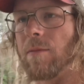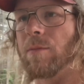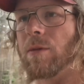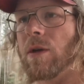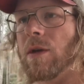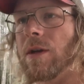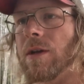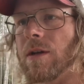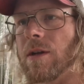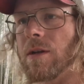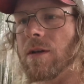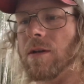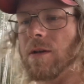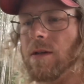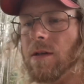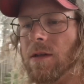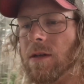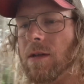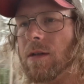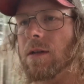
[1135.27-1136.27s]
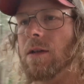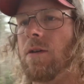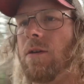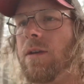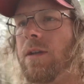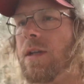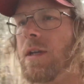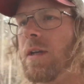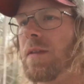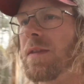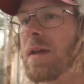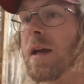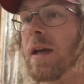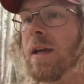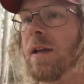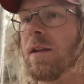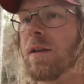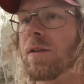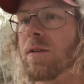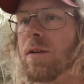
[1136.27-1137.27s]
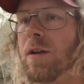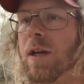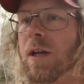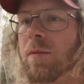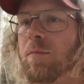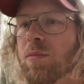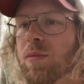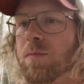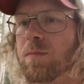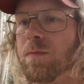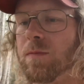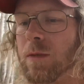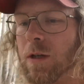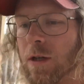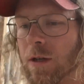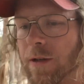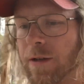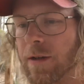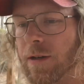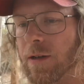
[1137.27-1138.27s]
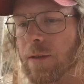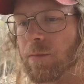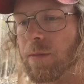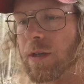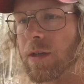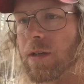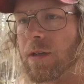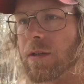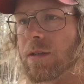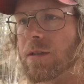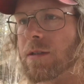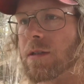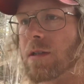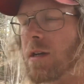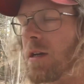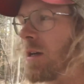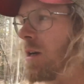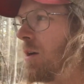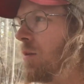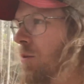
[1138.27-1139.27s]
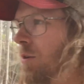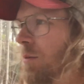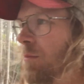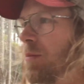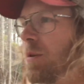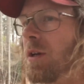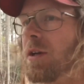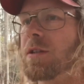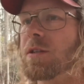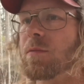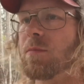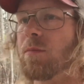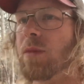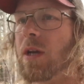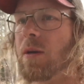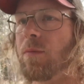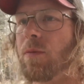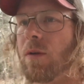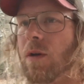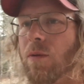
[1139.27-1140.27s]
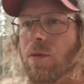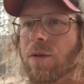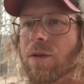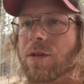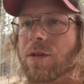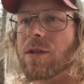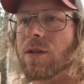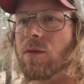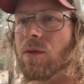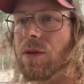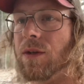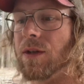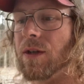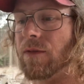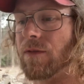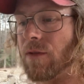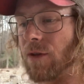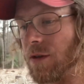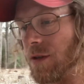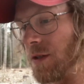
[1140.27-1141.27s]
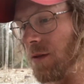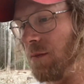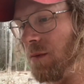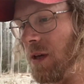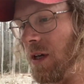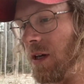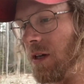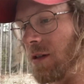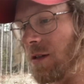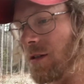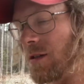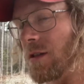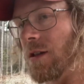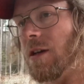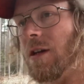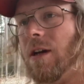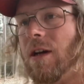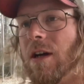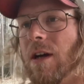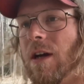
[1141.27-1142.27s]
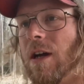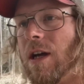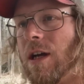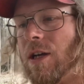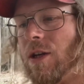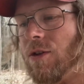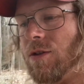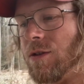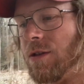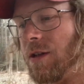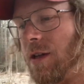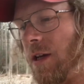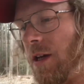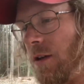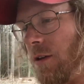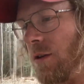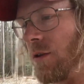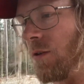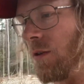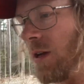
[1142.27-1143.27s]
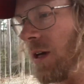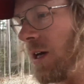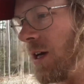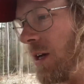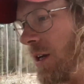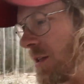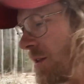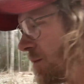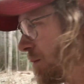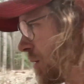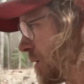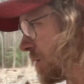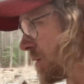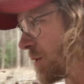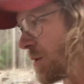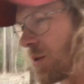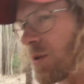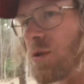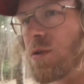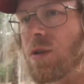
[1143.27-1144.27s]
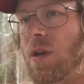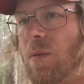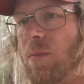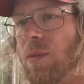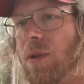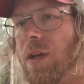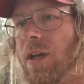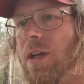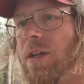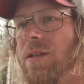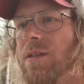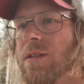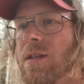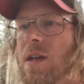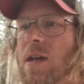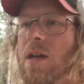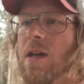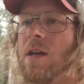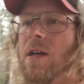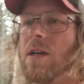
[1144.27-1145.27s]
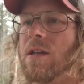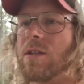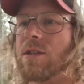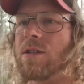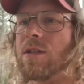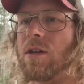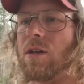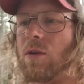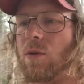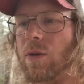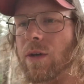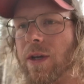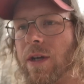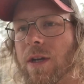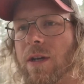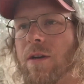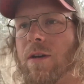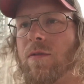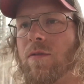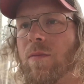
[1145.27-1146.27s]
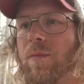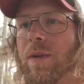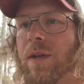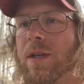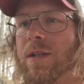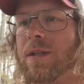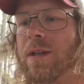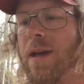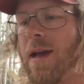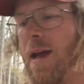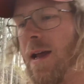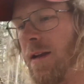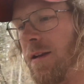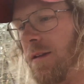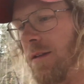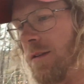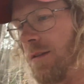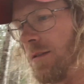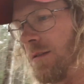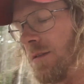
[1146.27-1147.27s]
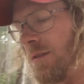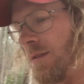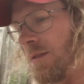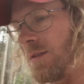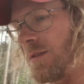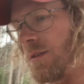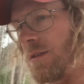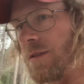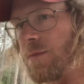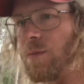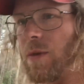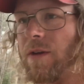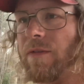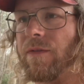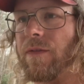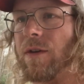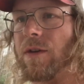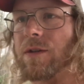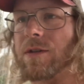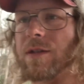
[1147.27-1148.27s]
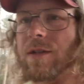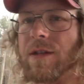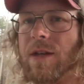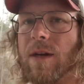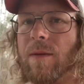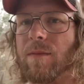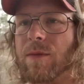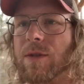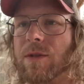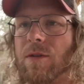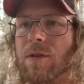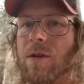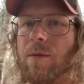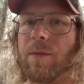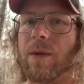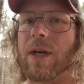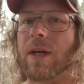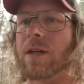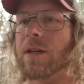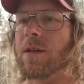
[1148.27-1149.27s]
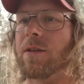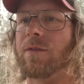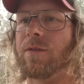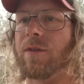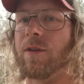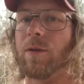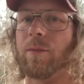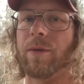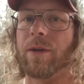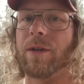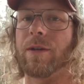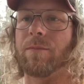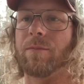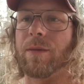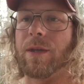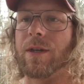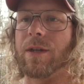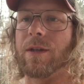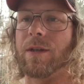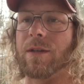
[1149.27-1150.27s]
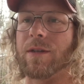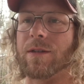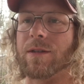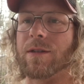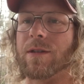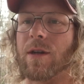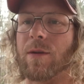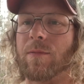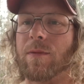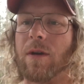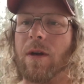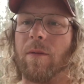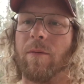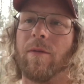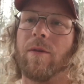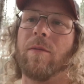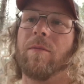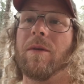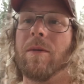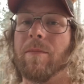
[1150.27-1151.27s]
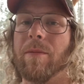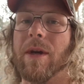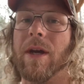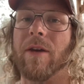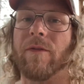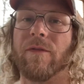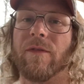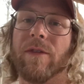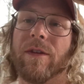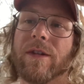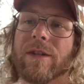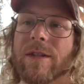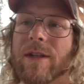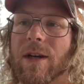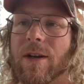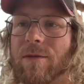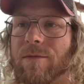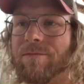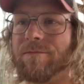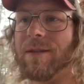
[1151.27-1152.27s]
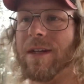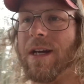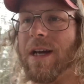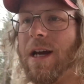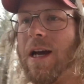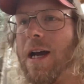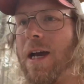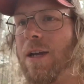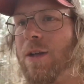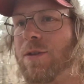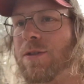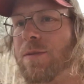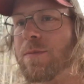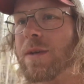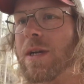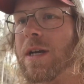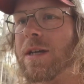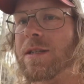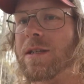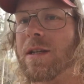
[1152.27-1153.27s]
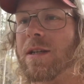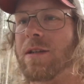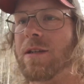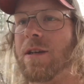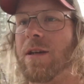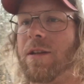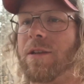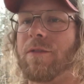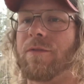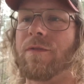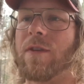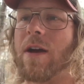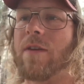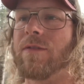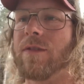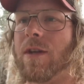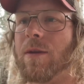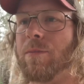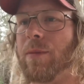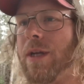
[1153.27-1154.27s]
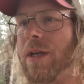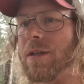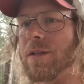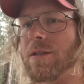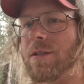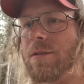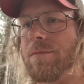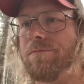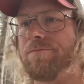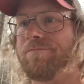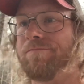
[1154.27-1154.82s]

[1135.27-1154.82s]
gonna go ahead and get that helical head on here, because I want to plane some maple. I want what difference it makes using the helical head as opposed to the straight blades. So we're gonna go ahead and replace that. This is my first attempt, so I'm not gonna film it because I'll probably be painfully slow. I know some guys get it done in 5-10 minutes.